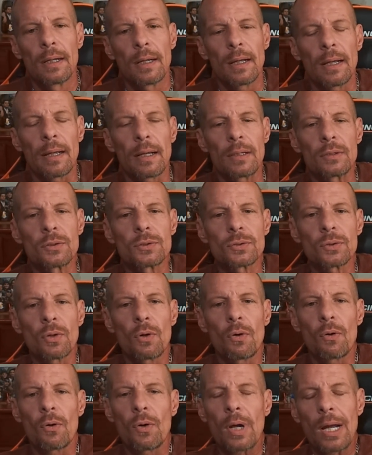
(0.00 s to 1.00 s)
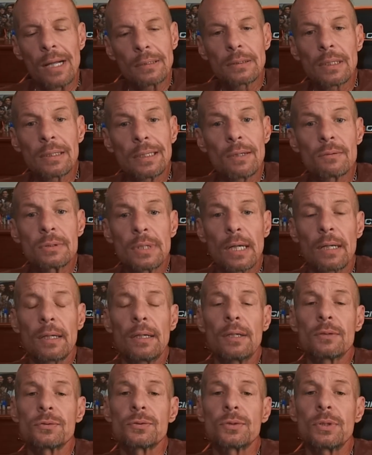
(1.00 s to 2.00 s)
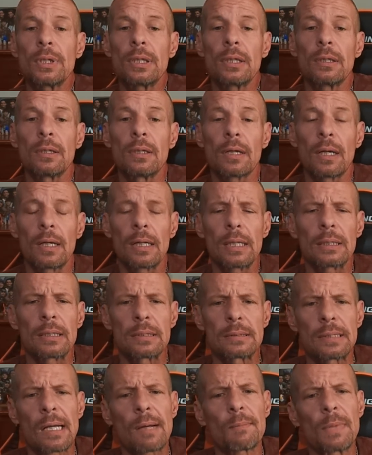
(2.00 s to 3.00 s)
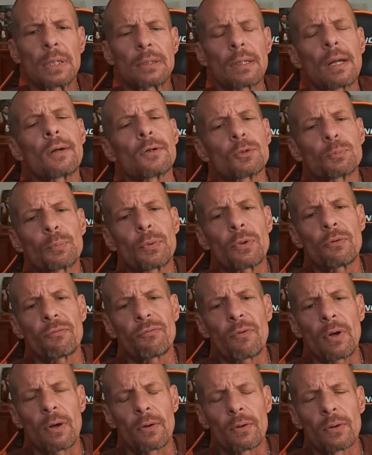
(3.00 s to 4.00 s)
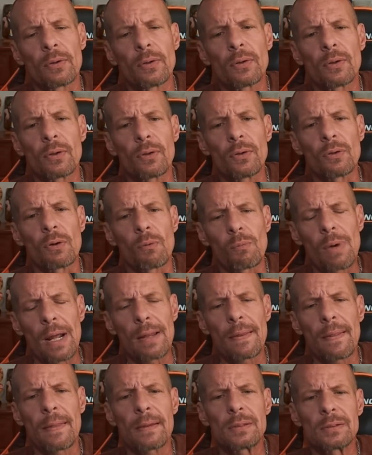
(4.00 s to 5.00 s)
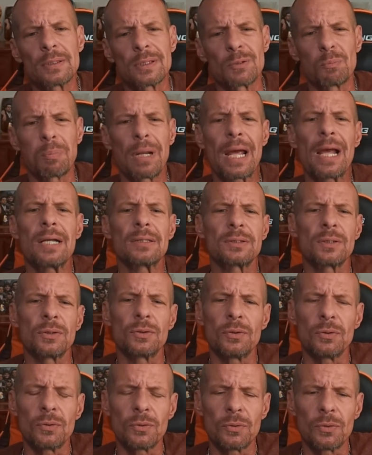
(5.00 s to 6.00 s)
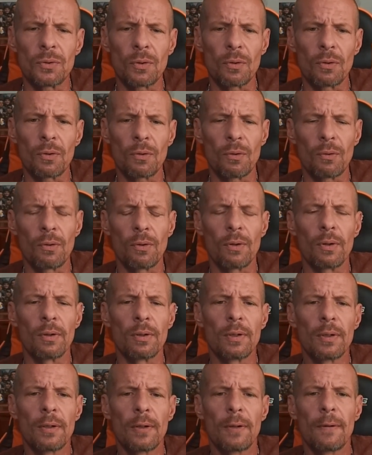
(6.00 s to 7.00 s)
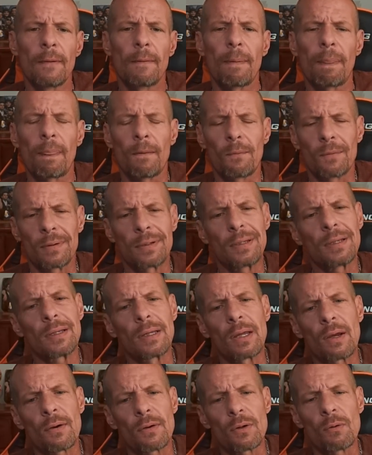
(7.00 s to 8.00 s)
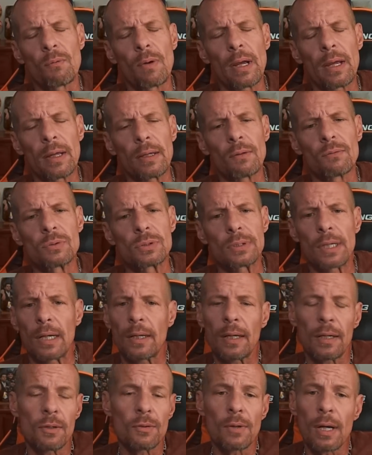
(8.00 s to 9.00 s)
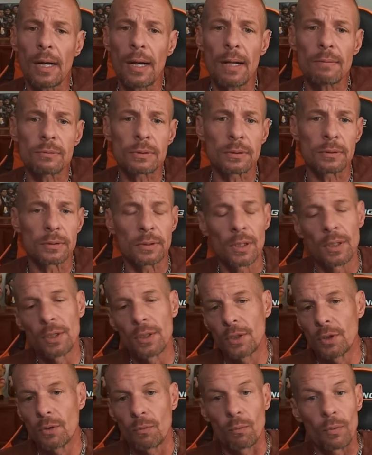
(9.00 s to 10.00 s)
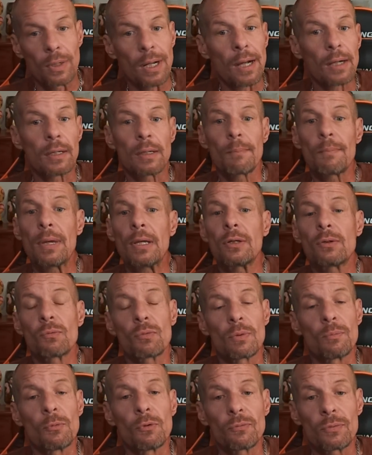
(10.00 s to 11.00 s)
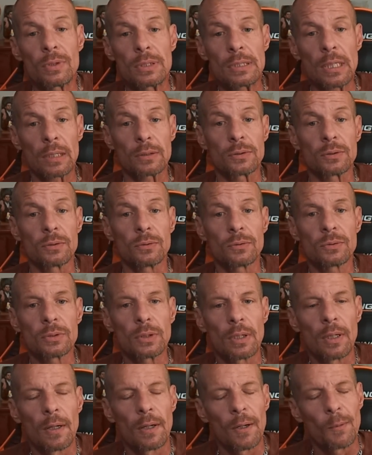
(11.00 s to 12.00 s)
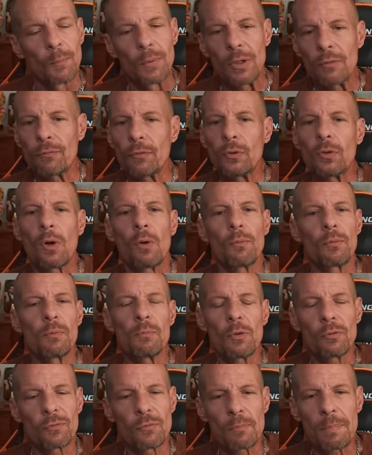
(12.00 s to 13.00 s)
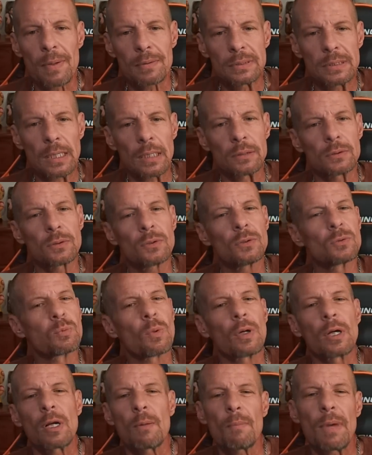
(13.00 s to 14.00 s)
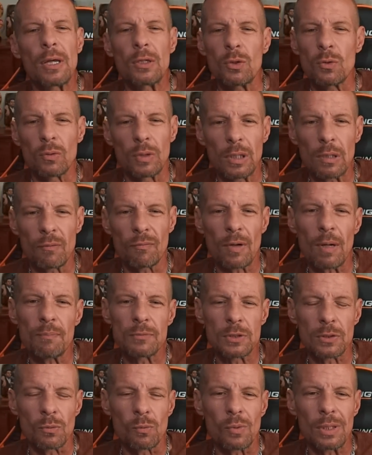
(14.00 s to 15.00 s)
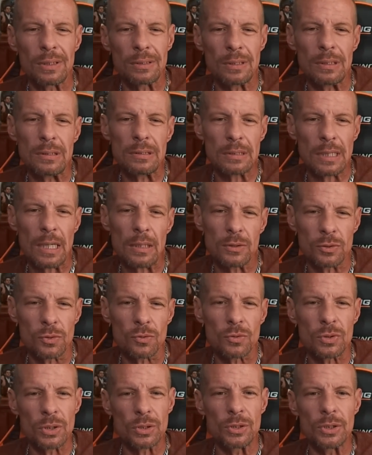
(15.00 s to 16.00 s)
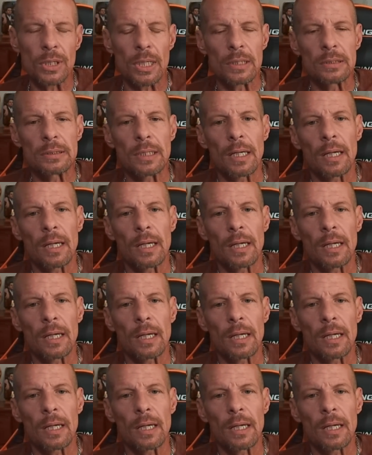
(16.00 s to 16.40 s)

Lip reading: And so I thought that was kind of interesting, and at the time I thought it was pretty fair, rather than just blast a dude or get carried away. It was like, hey, you got options. We're not going to make you remove the tattoos, but if you don't remove the tattoos, we're going to make you live up to what these tattoos suggest.